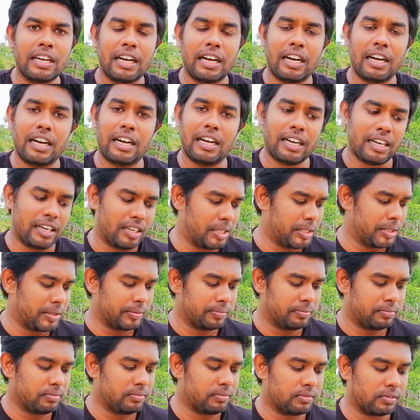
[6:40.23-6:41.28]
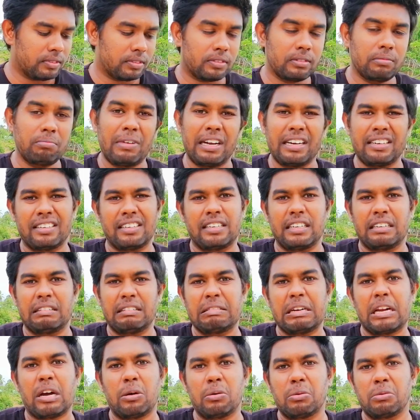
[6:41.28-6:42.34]
but
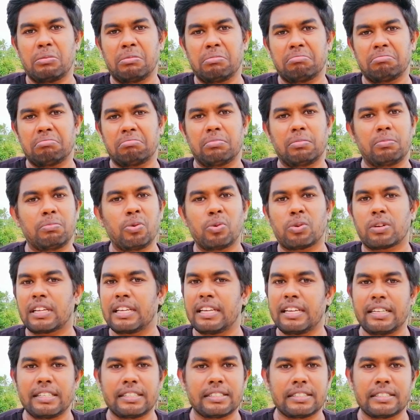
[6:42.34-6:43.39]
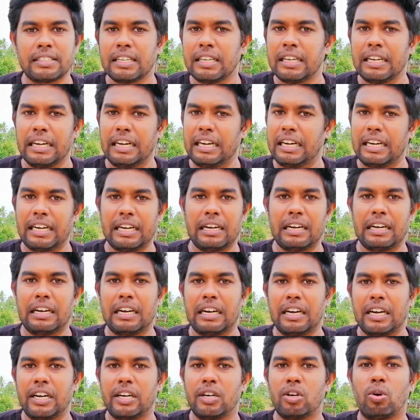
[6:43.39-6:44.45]
now book is
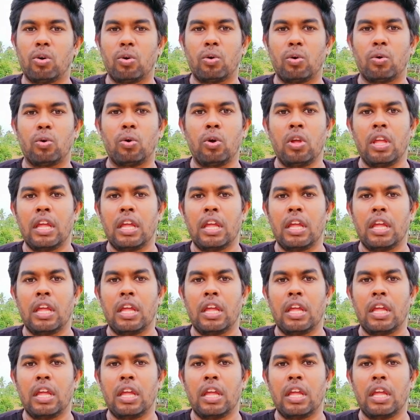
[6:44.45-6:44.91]
no